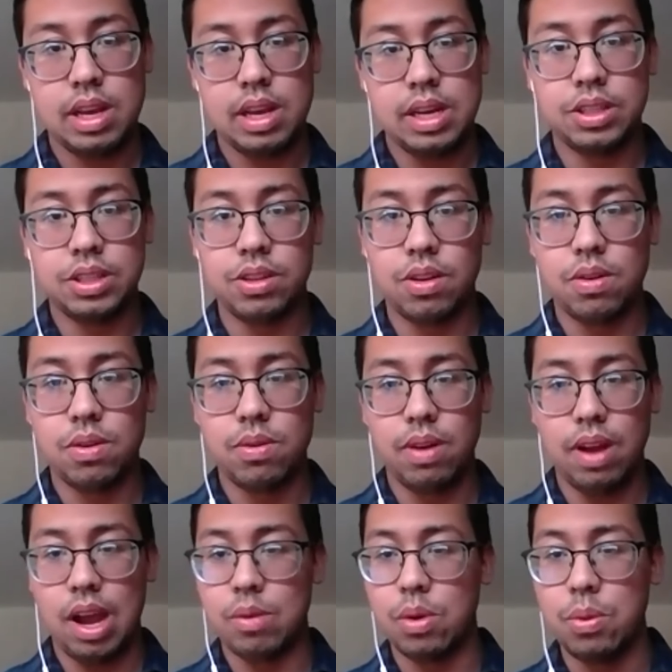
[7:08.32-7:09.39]
So
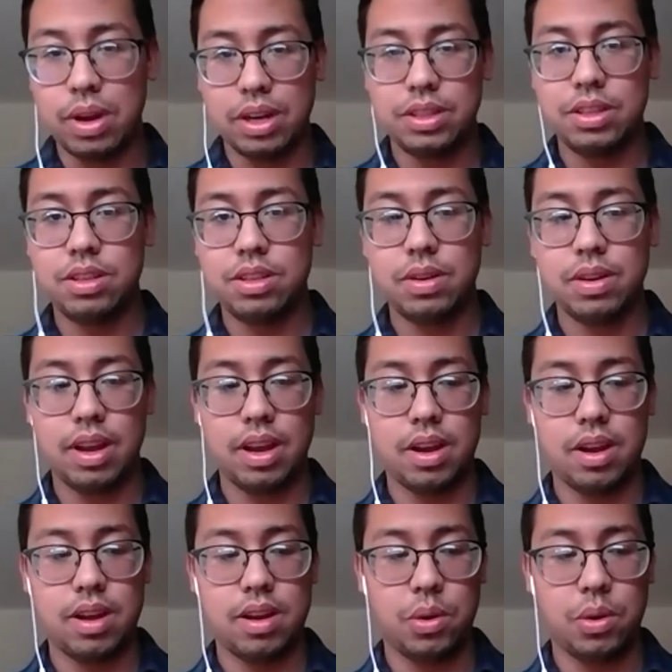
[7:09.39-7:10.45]
we wanted to do
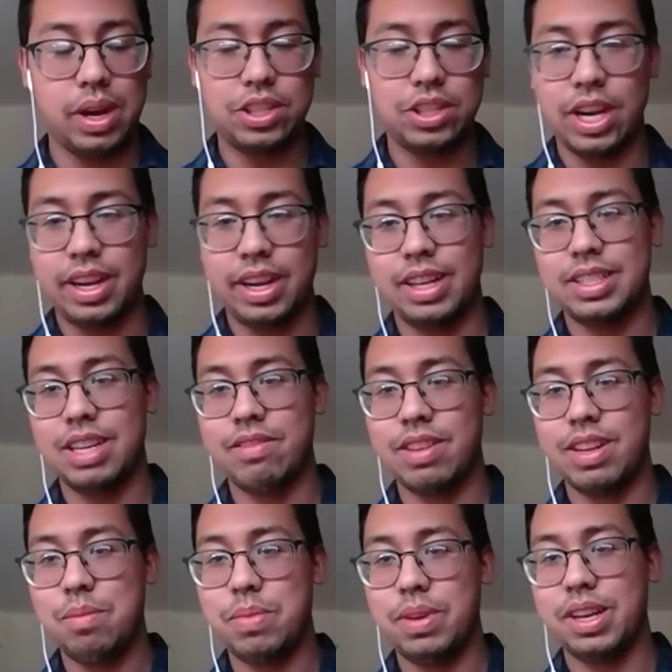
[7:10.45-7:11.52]
a quick check-in
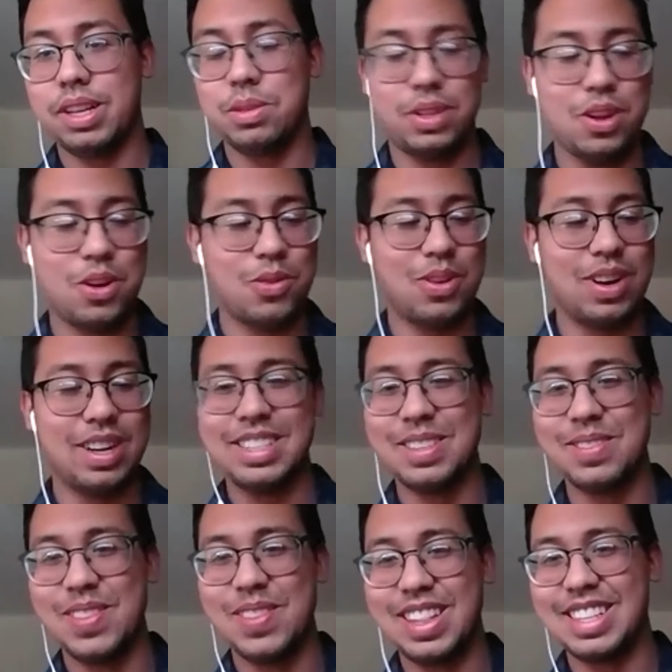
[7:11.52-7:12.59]
activity because we don't want to
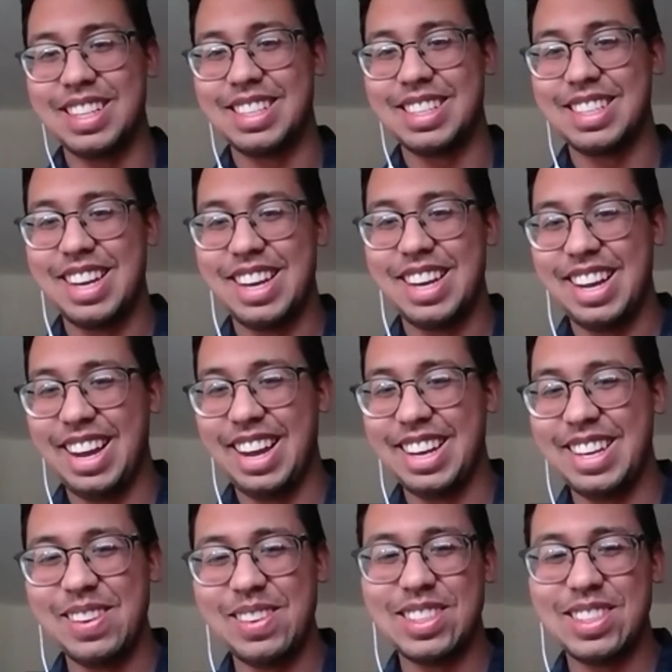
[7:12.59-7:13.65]
make this a
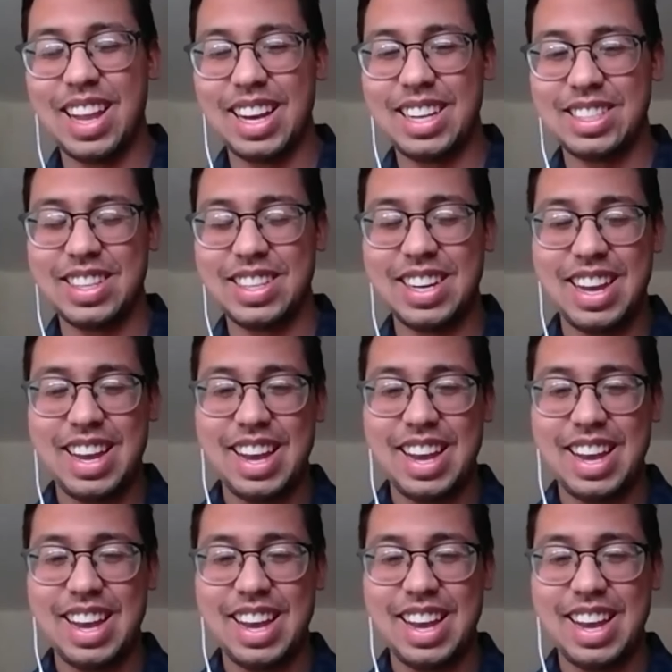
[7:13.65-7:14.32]
huge lecture.